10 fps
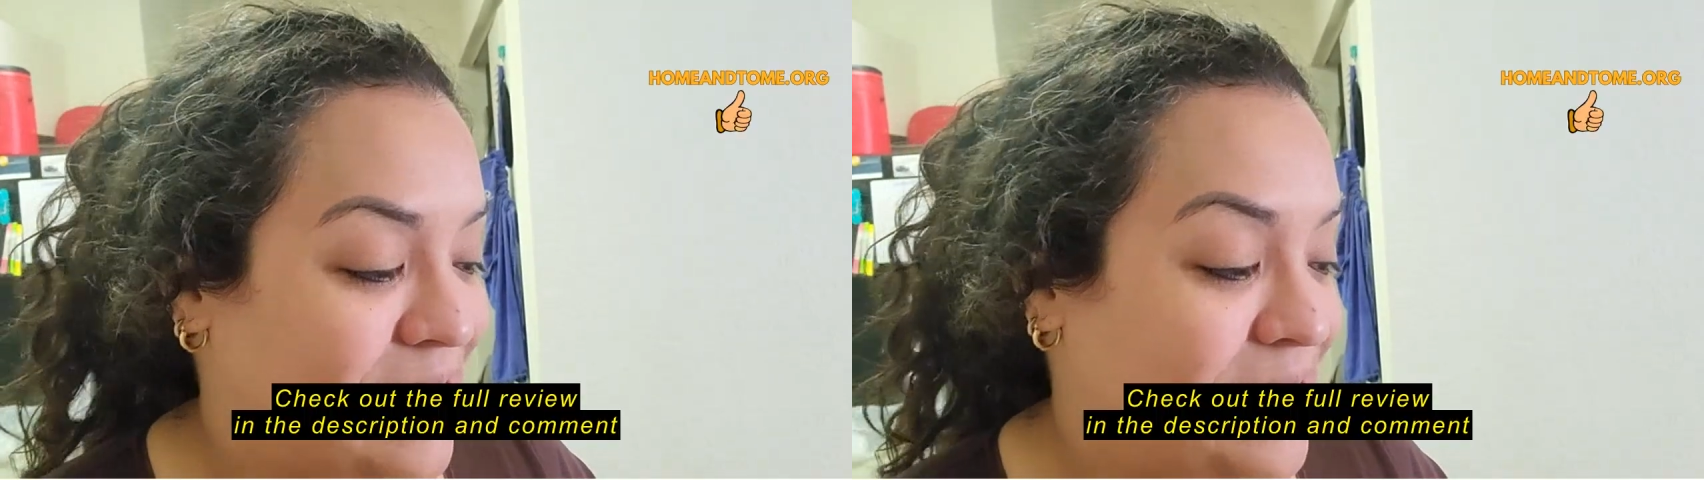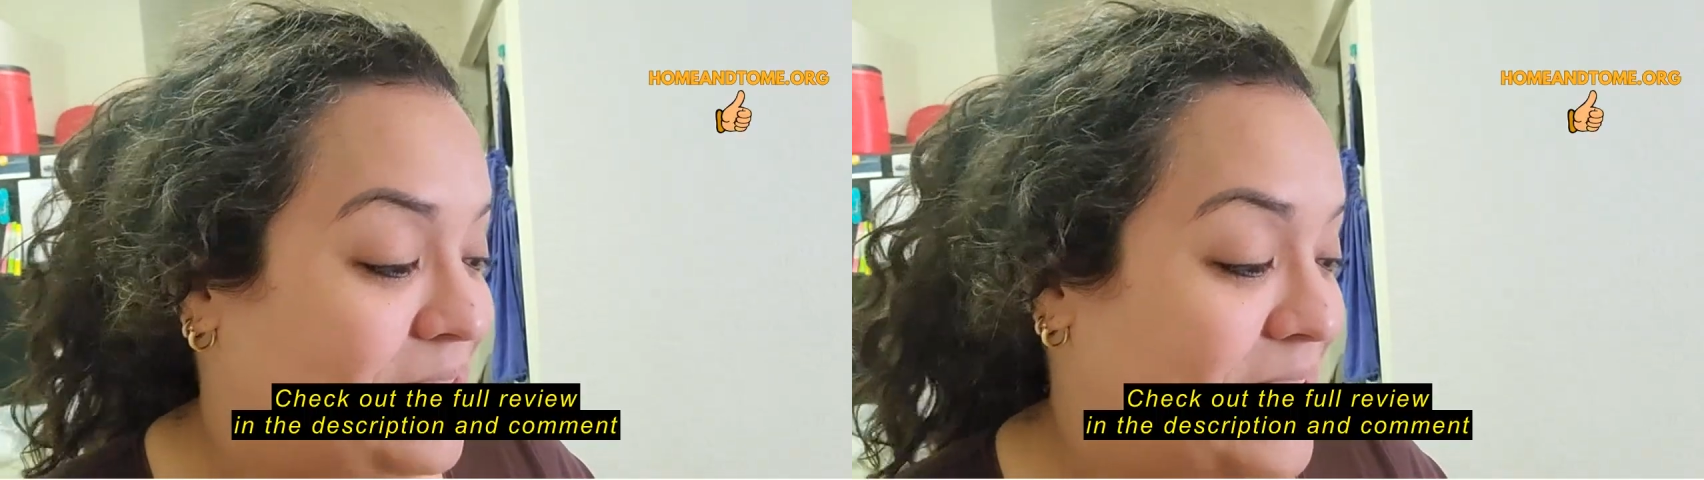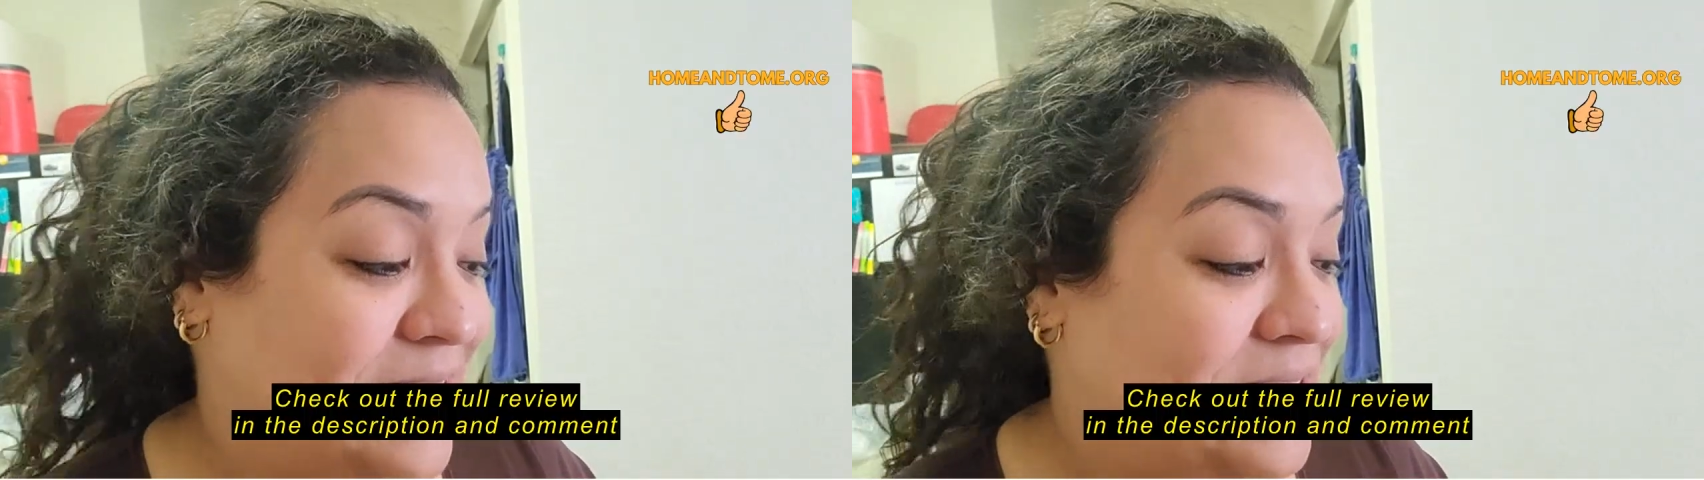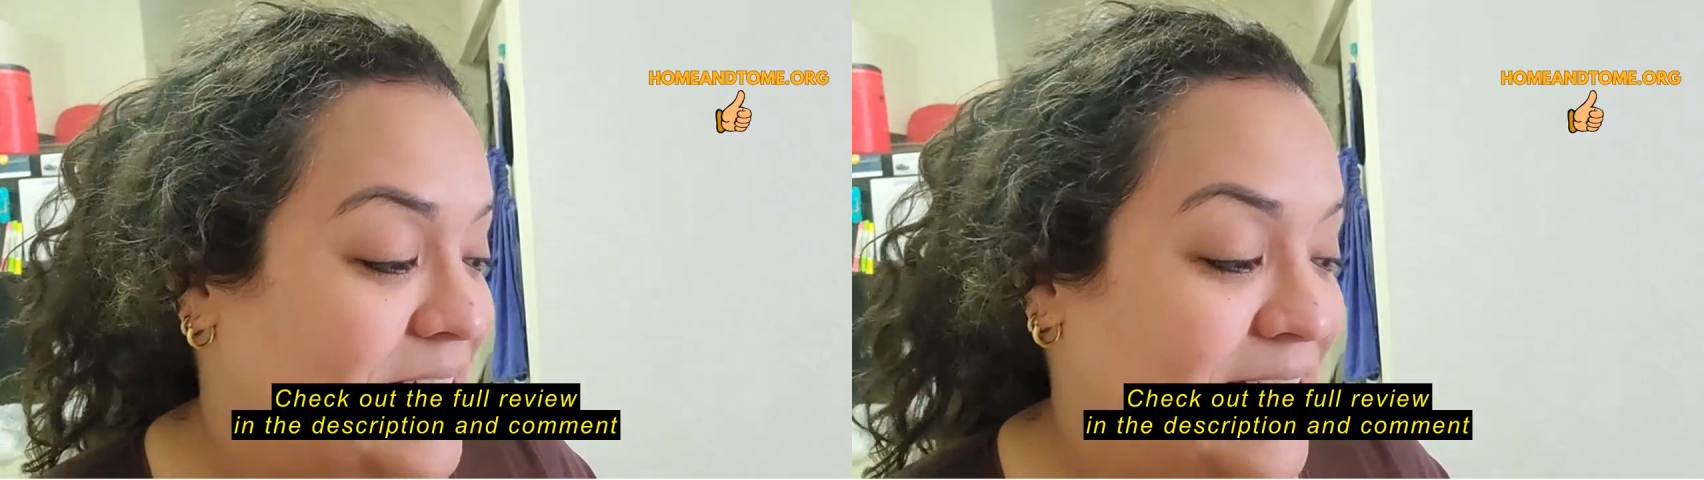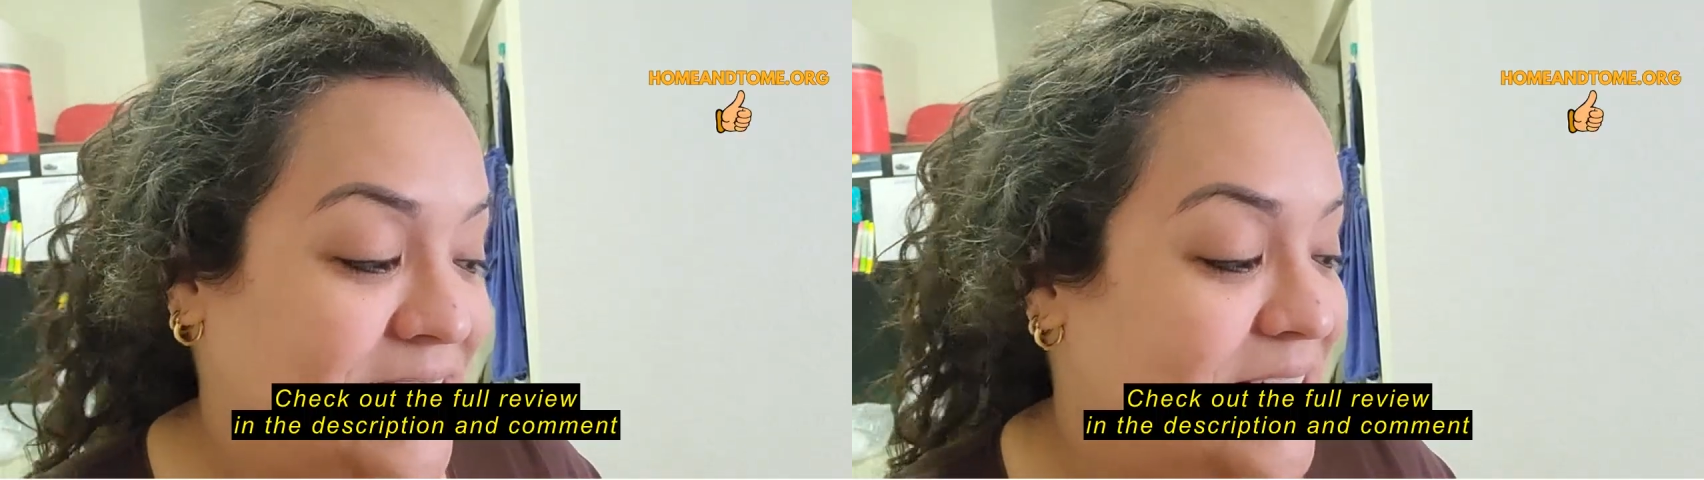Not
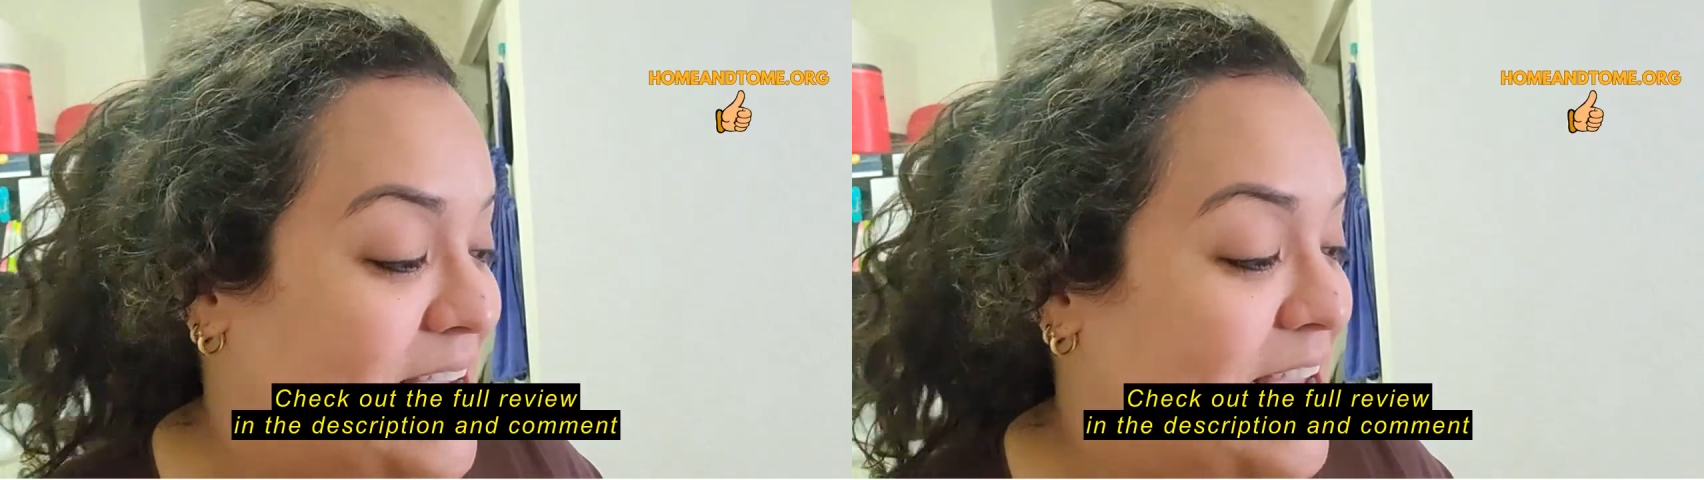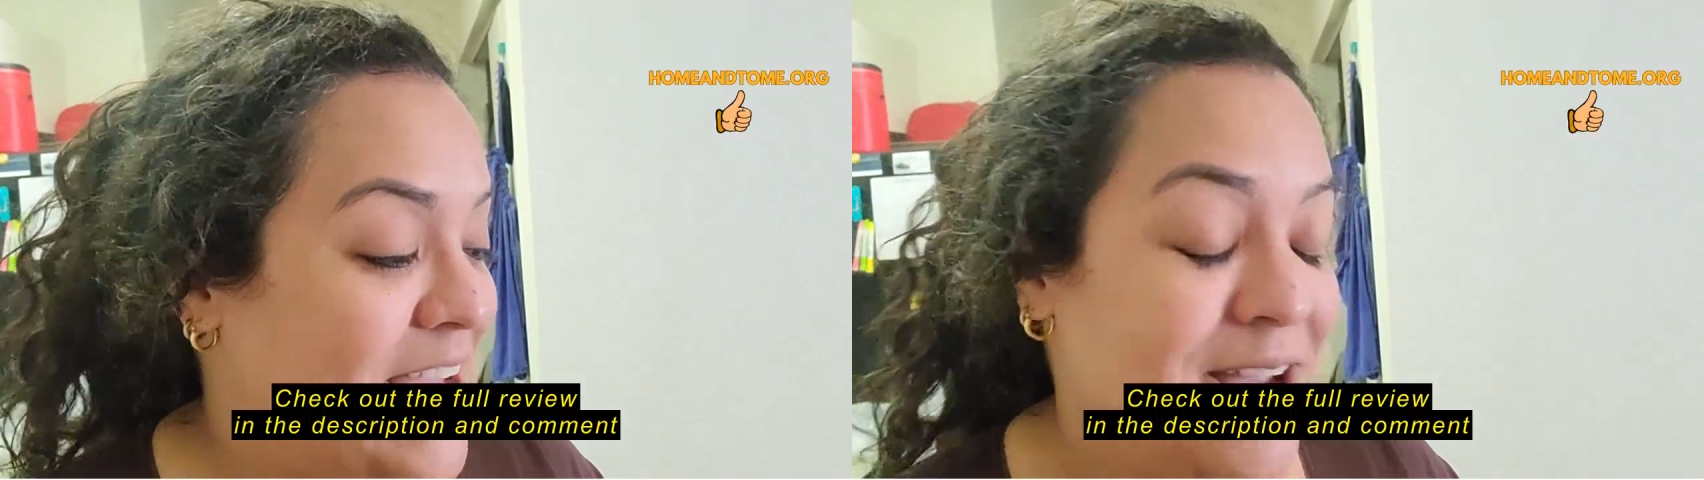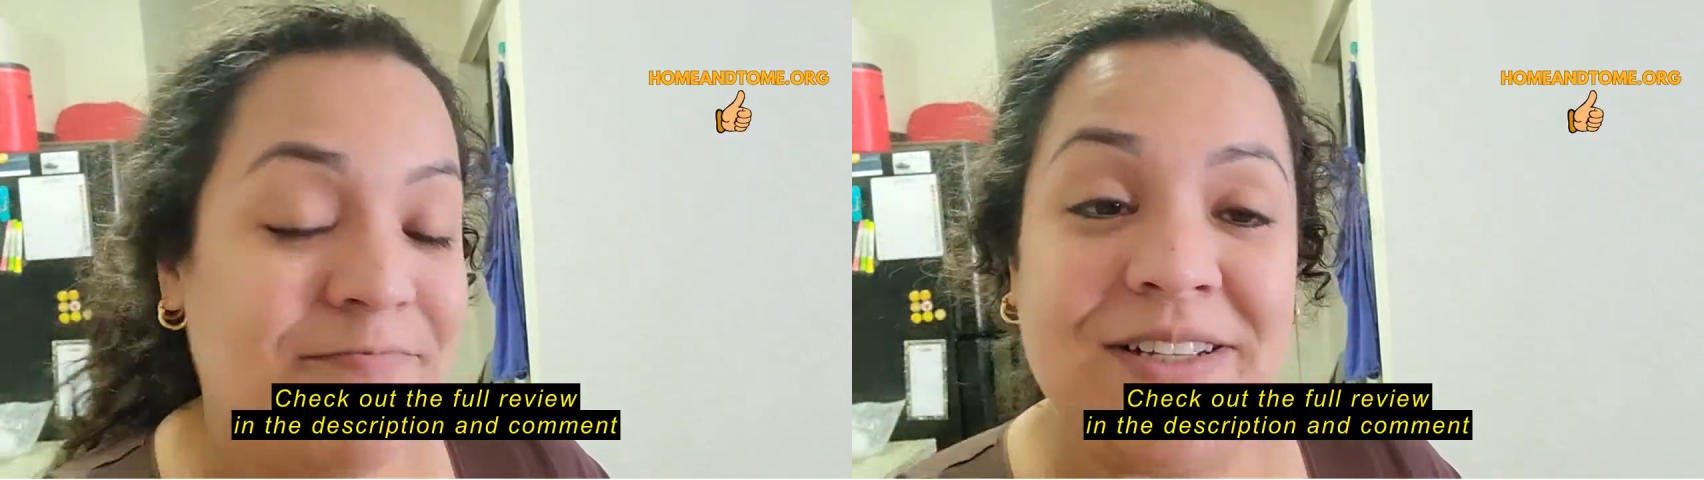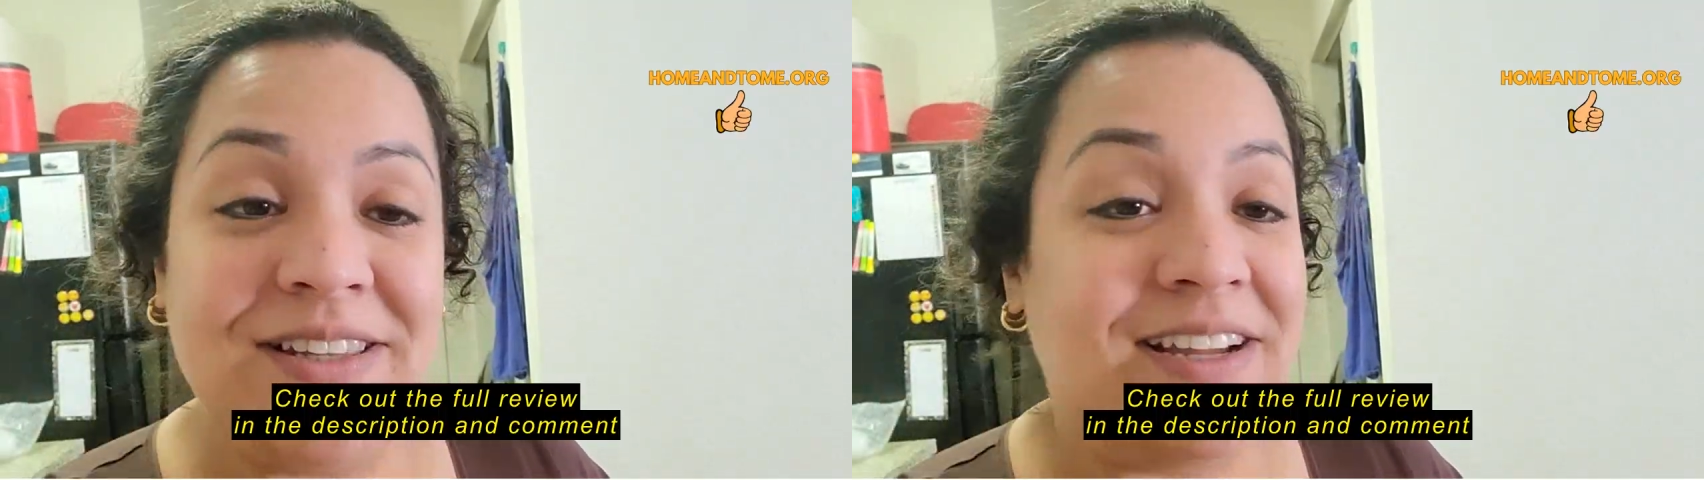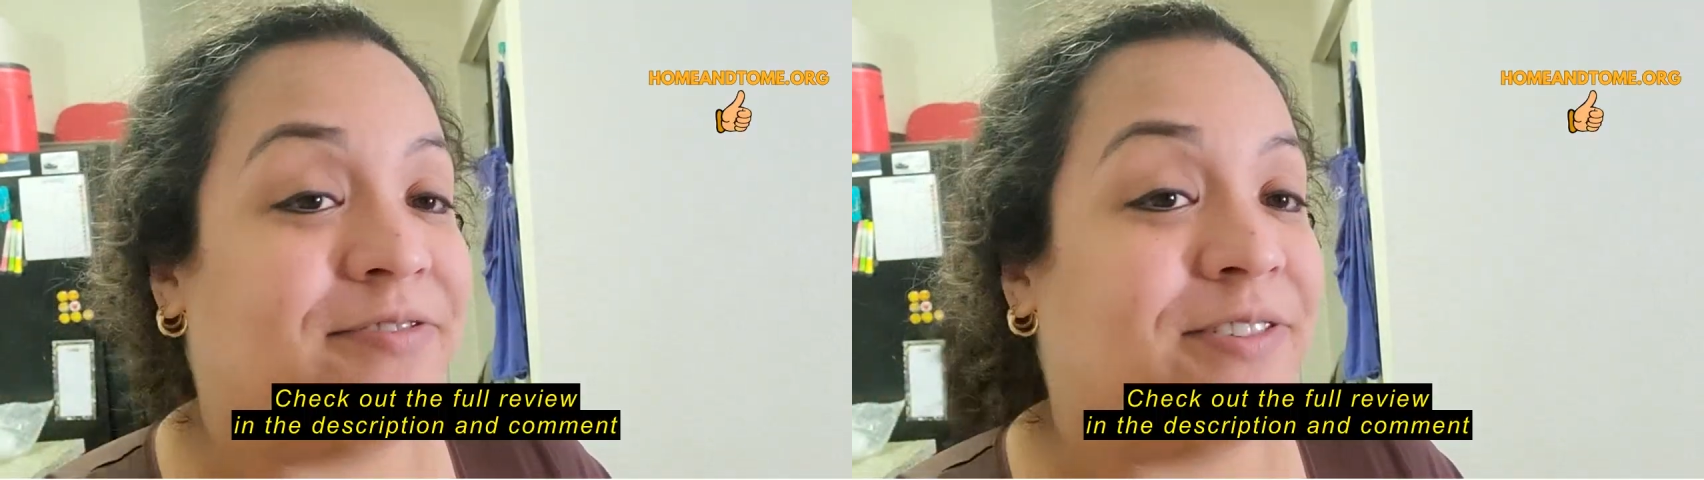unless it came with
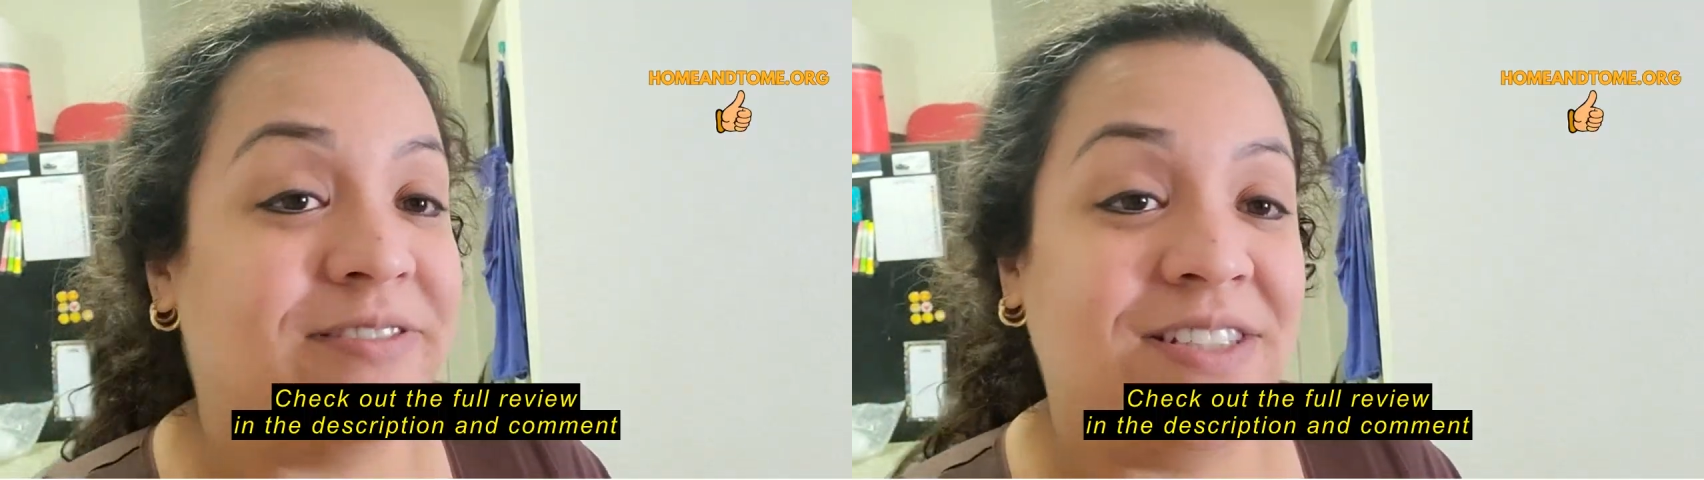like full